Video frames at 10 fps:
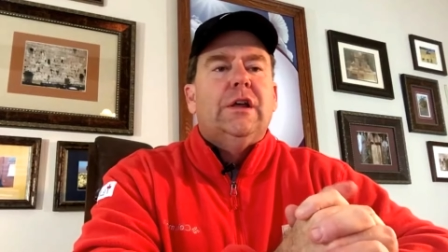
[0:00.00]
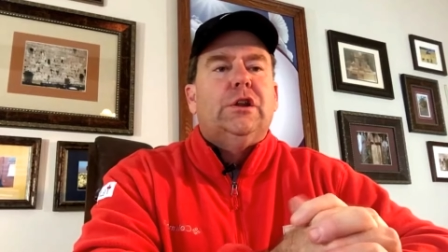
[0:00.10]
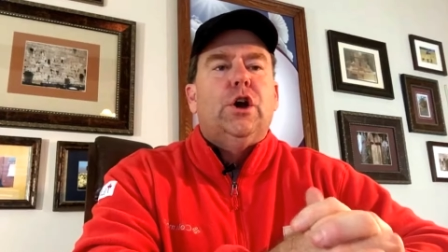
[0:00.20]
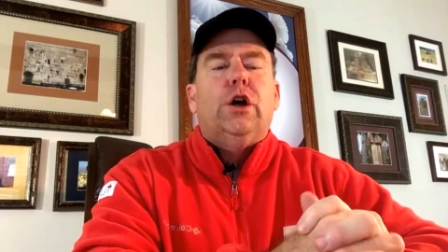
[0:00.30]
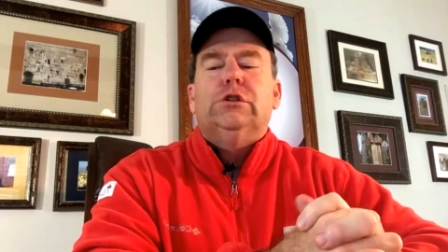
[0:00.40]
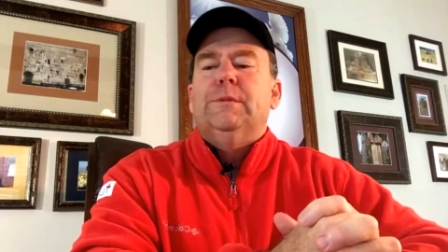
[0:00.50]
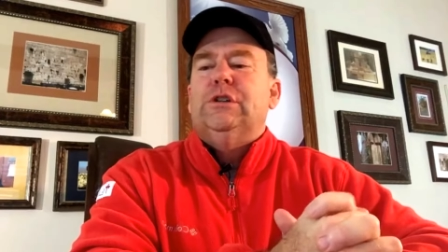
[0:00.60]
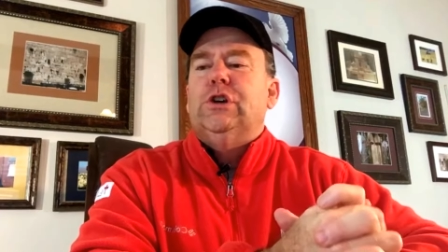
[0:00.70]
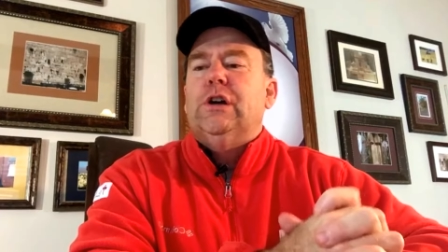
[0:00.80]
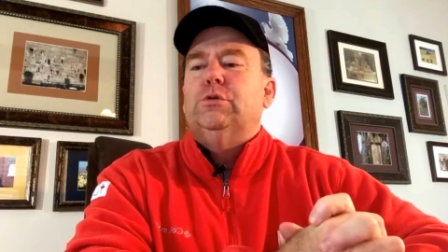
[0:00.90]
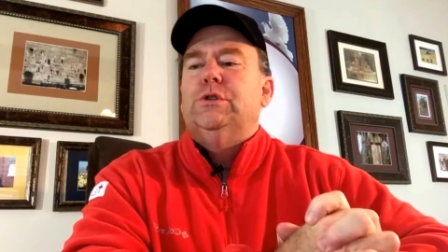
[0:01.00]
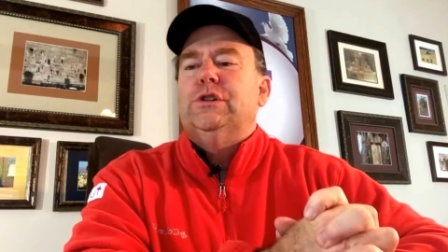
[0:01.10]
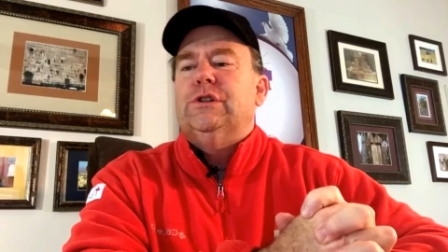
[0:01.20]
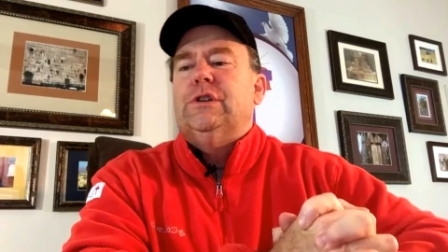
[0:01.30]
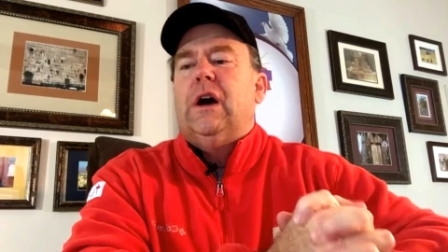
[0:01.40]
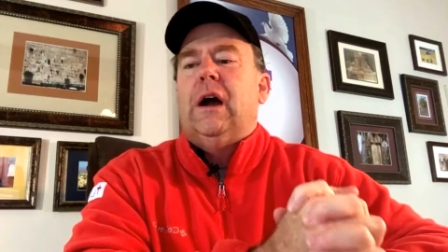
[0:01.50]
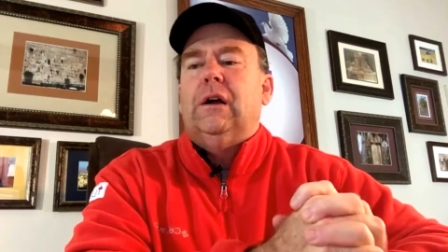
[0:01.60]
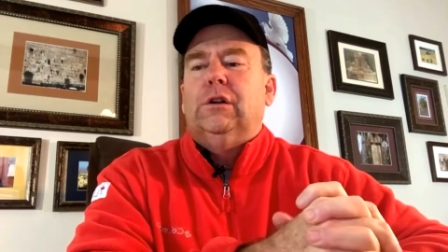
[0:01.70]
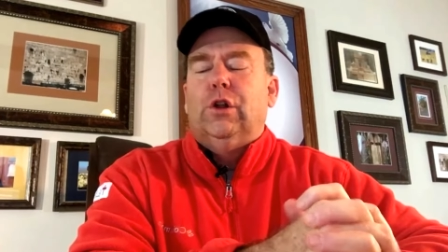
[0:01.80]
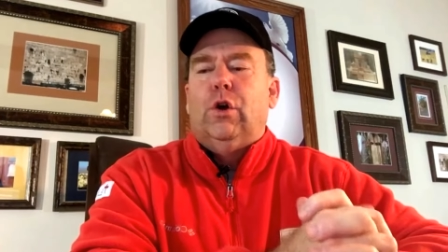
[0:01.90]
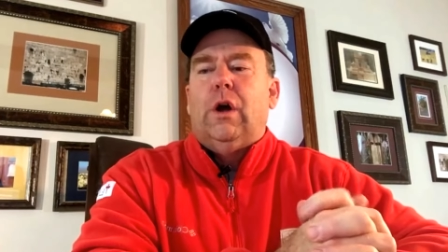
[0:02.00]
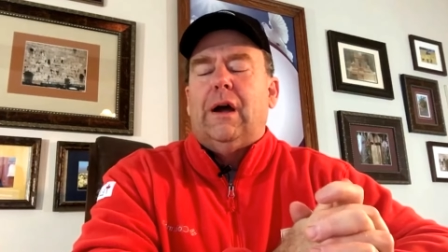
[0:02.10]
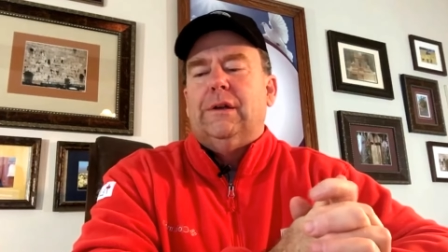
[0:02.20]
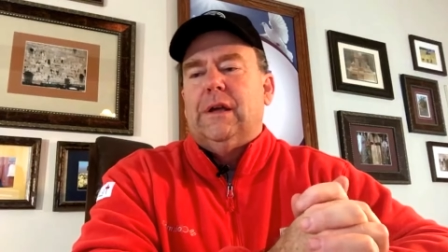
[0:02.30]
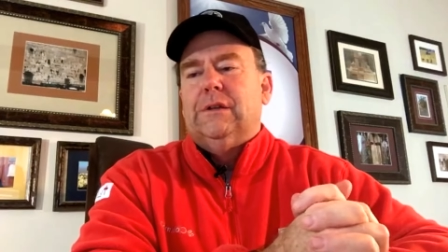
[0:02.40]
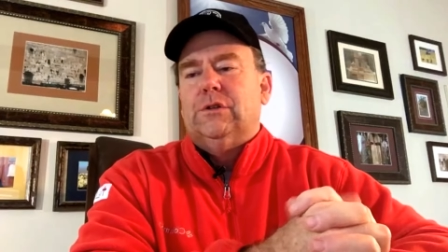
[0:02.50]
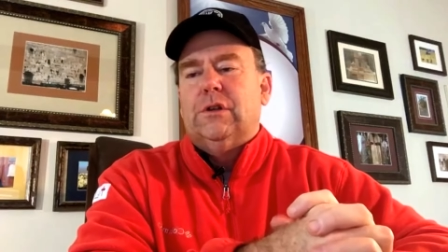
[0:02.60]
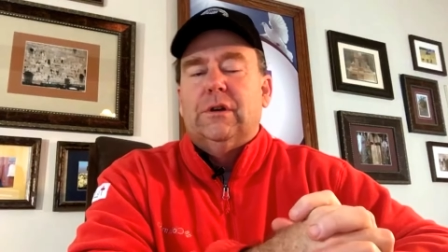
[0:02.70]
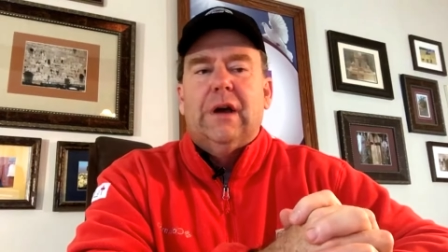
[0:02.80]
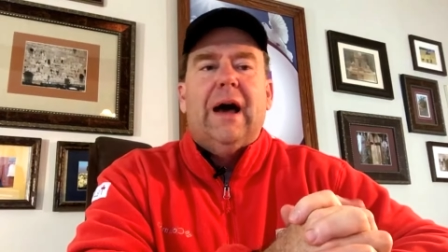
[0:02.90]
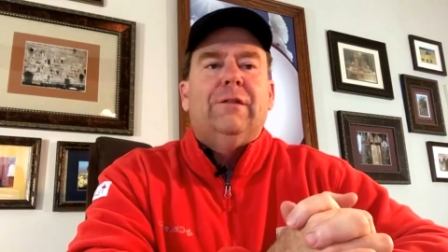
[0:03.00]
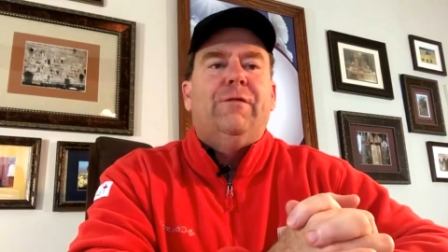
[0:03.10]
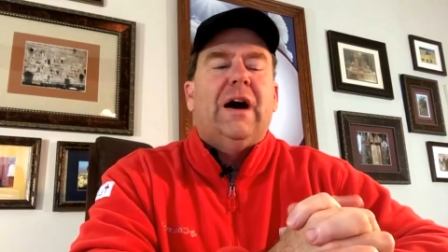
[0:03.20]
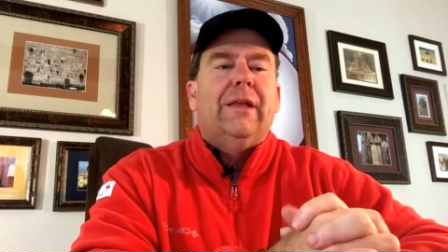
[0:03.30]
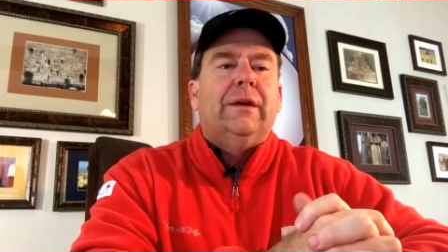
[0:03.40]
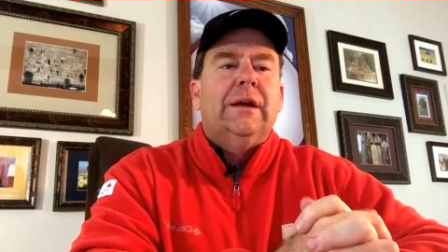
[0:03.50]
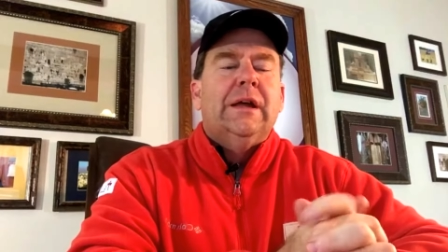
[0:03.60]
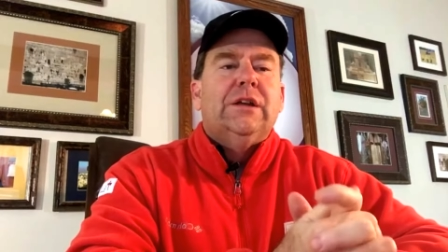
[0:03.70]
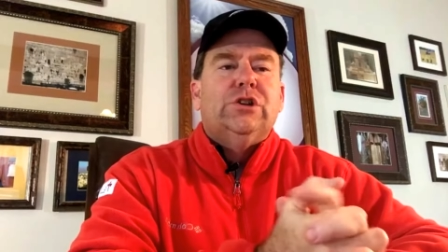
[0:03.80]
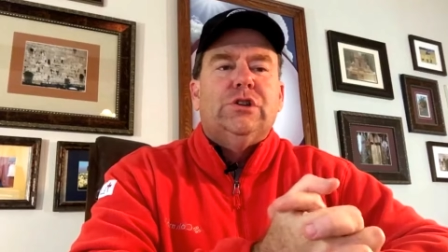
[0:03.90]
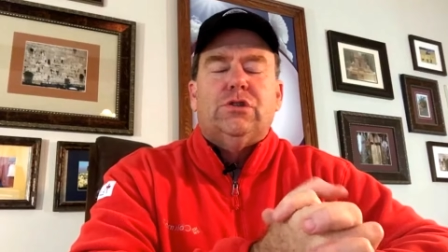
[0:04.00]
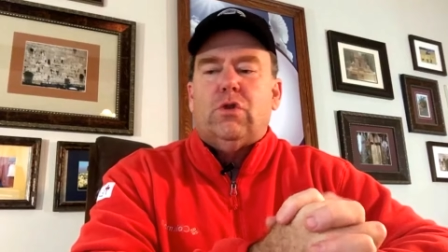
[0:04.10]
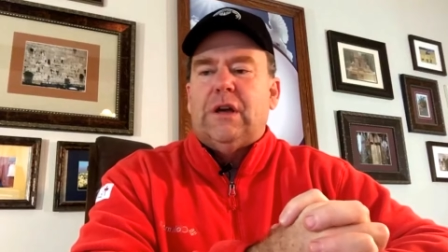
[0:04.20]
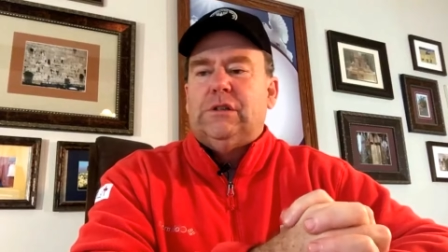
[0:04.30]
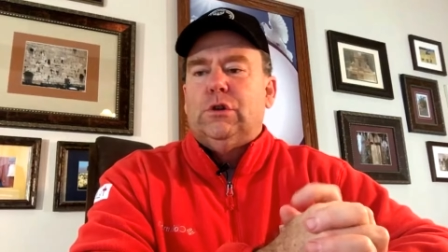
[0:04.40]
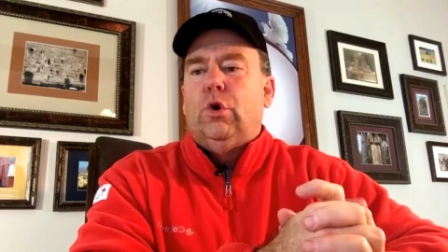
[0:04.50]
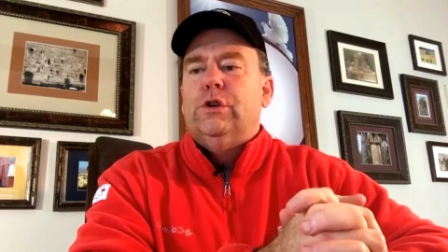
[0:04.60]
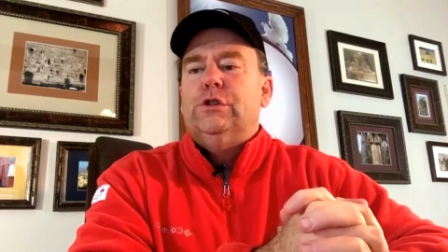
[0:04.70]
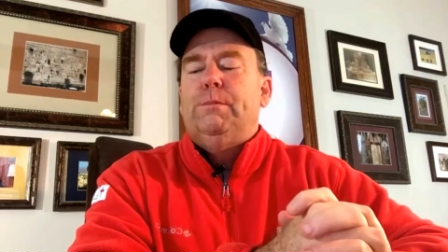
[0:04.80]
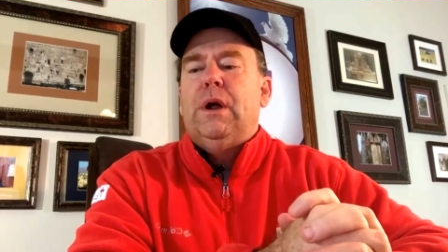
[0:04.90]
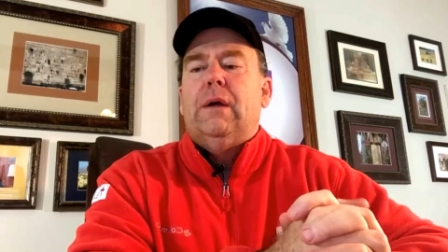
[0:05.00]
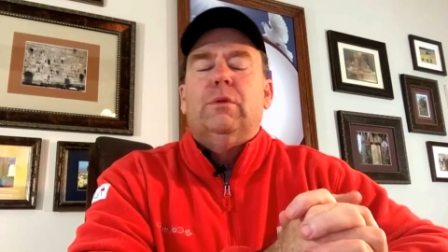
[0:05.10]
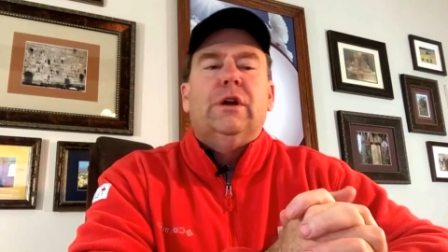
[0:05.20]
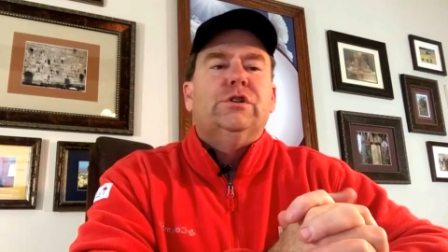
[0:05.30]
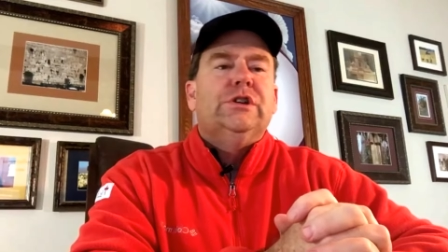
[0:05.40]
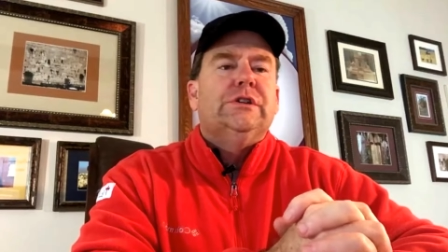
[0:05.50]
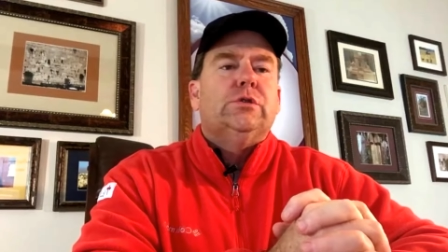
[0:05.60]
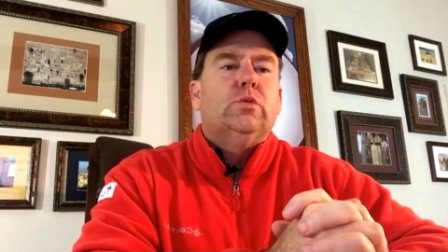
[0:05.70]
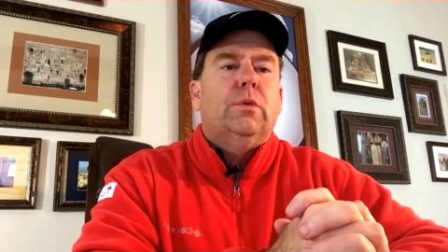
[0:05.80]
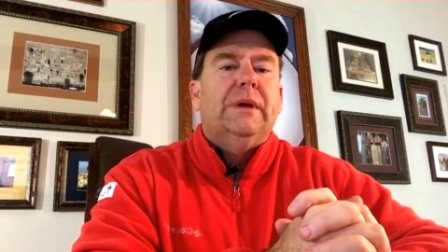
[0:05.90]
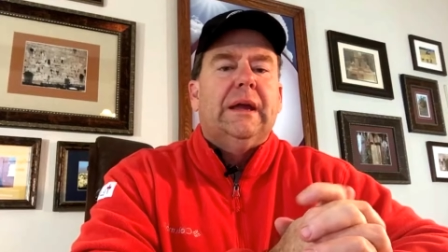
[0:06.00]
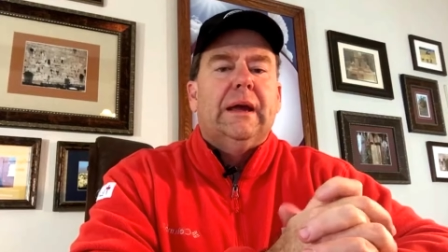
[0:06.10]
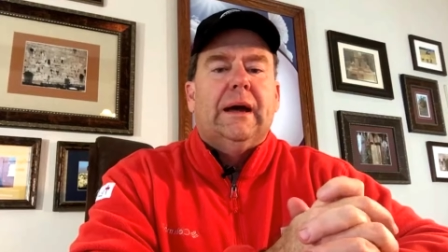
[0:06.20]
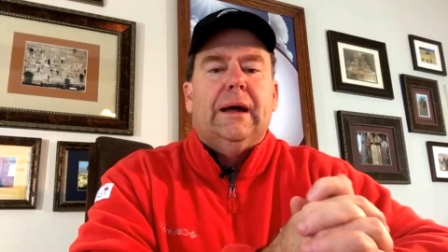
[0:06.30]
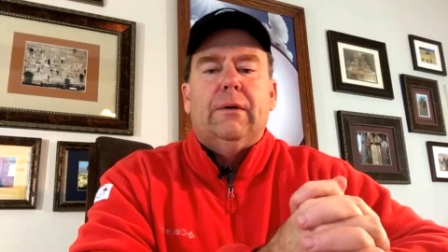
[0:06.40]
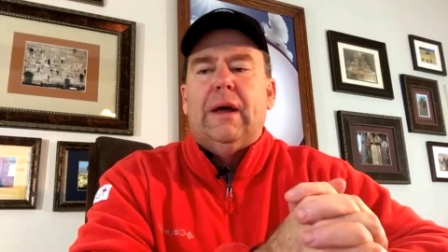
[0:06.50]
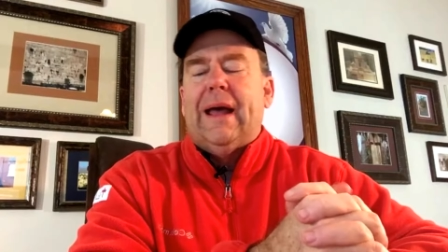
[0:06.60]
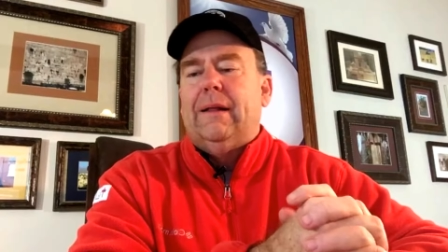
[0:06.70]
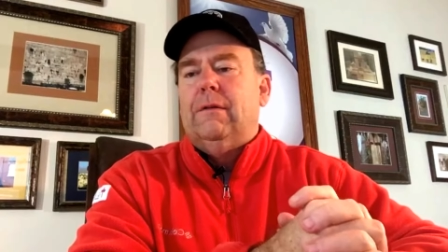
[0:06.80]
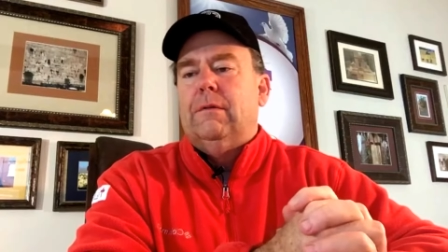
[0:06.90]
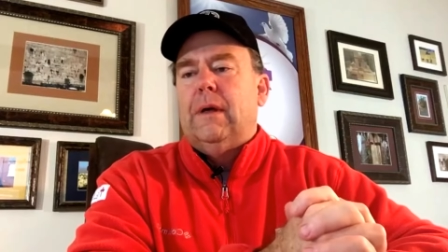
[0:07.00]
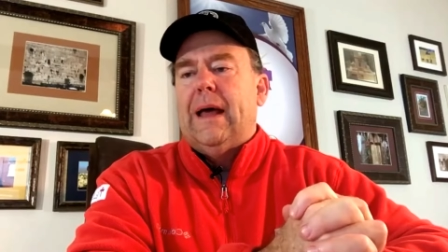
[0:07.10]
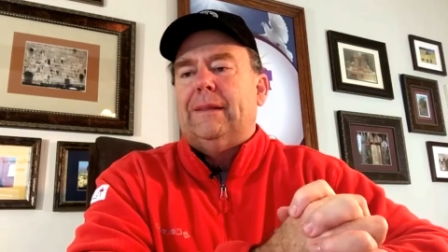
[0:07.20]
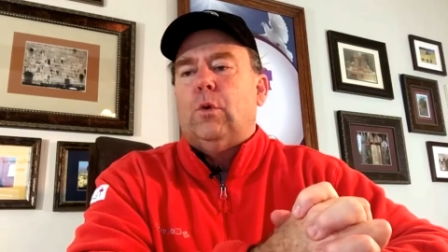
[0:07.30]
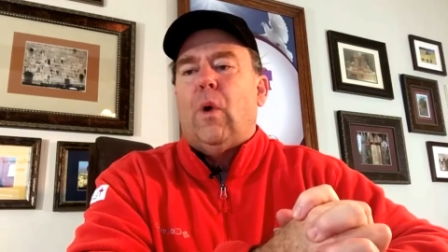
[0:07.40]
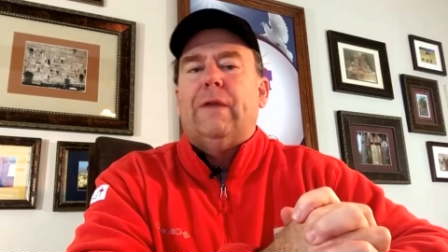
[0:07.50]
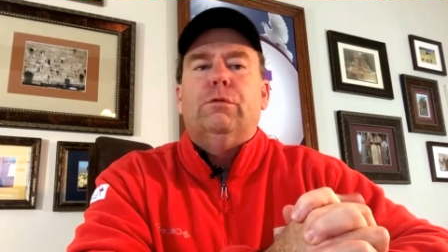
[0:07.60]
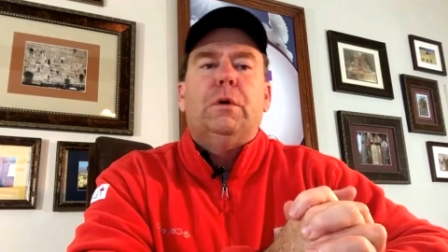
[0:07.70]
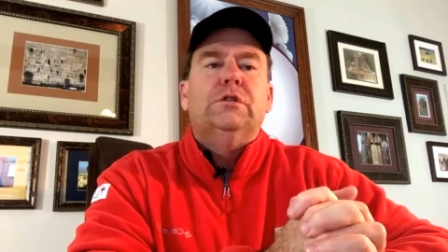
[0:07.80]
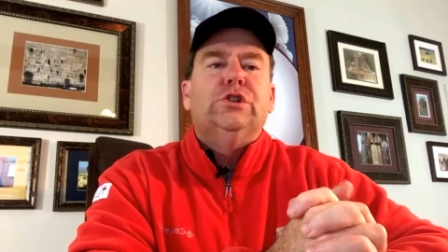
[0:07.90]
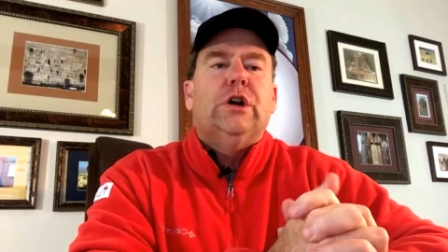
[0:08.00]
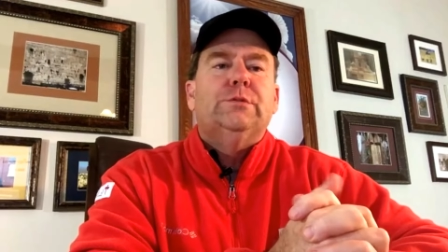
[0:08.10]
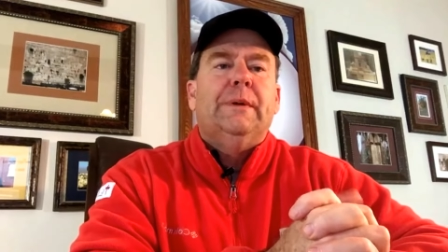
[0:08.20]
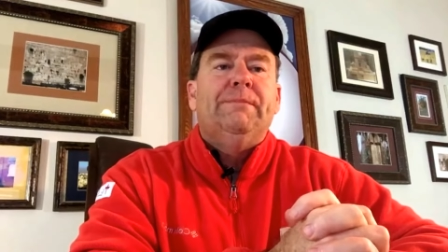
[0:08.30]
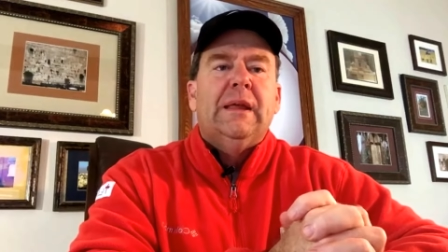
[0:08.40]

the ultimate judge, which is our Lord, is God the Father, Jesus Christ, and the Holy Spirit. We know Jesus will be uh, at, uh, at the white throne judgment